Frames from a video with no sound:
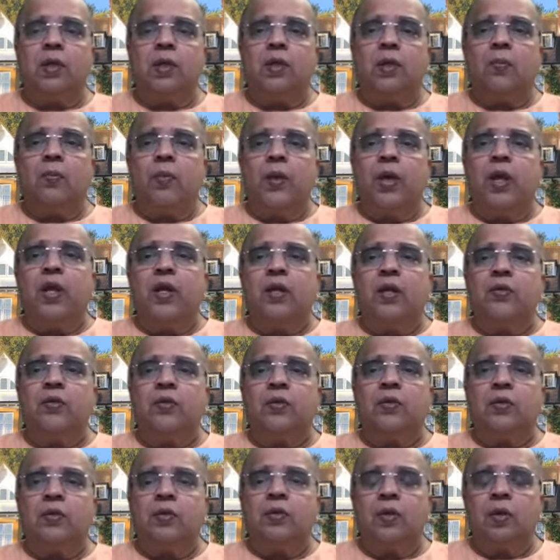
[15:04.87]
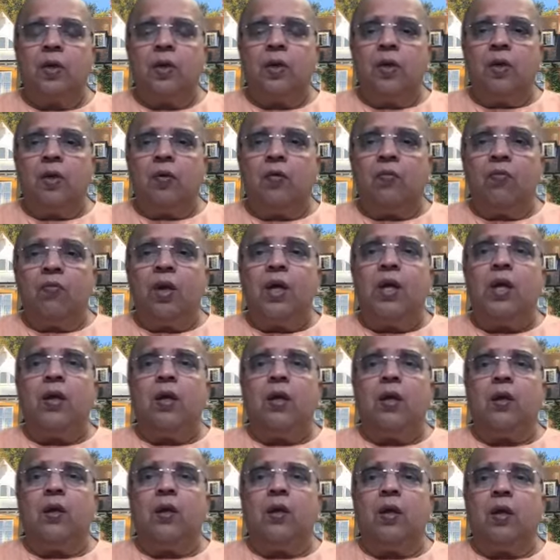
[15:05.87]
the parents
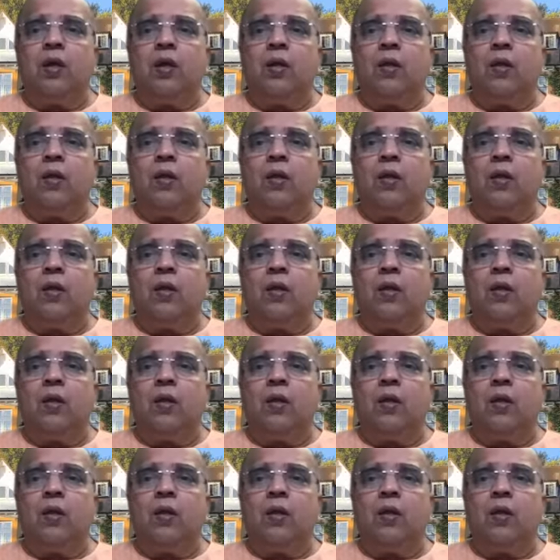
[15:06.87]
wonder,